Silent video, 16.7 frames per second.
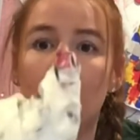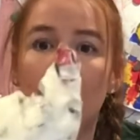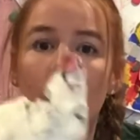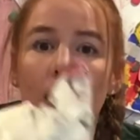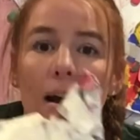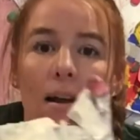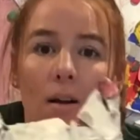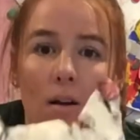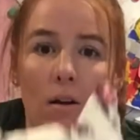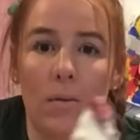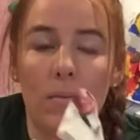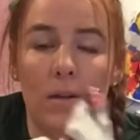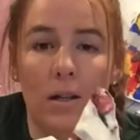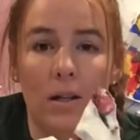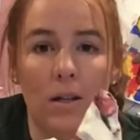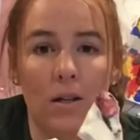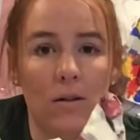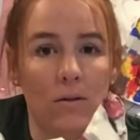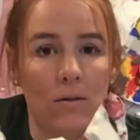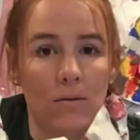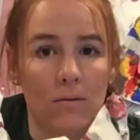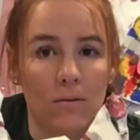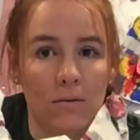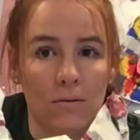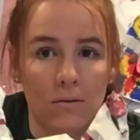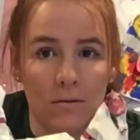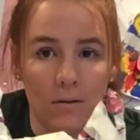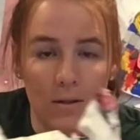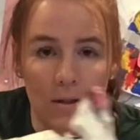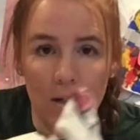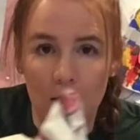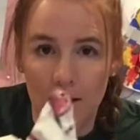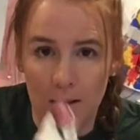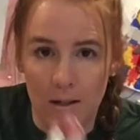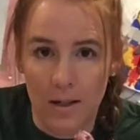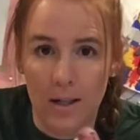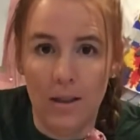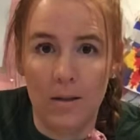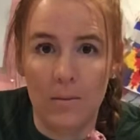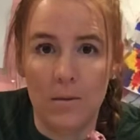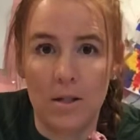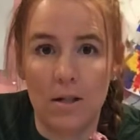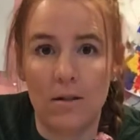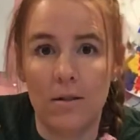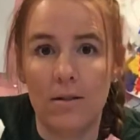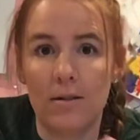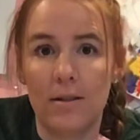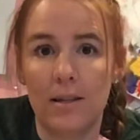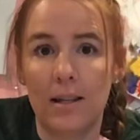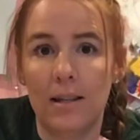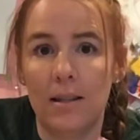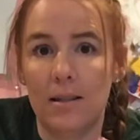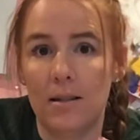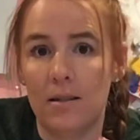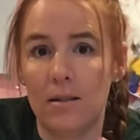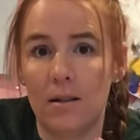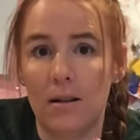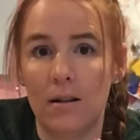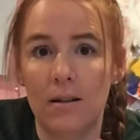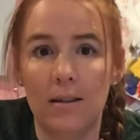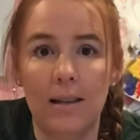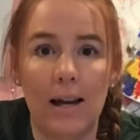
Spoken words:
I hope that you can get the materials and get this started.